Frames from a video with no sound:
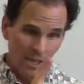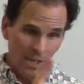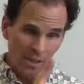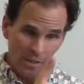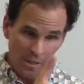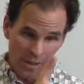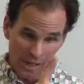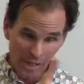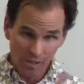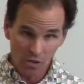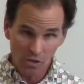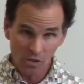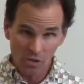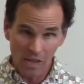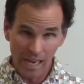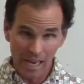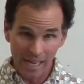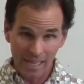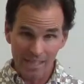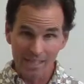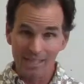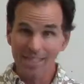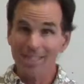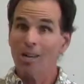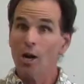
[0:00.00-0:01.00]
things
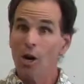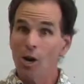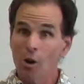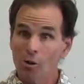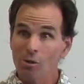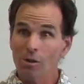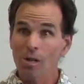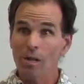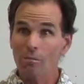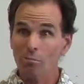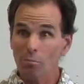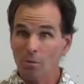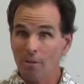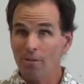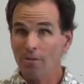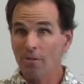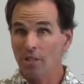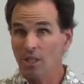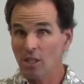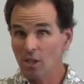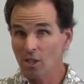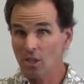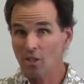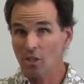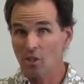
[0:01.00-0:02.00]
like decoding
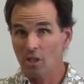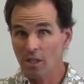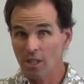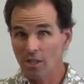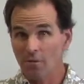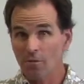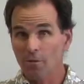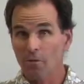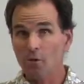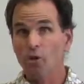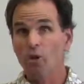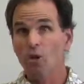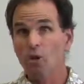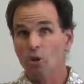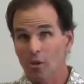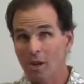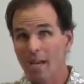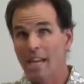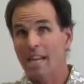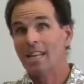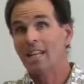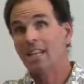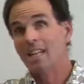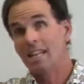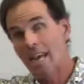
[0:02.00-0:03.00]
proficiency in 1st
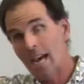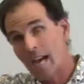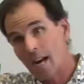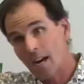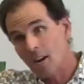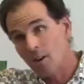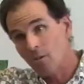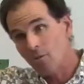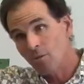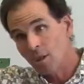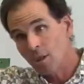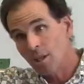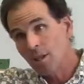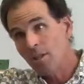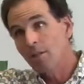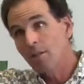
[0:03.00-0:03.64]
grade and how,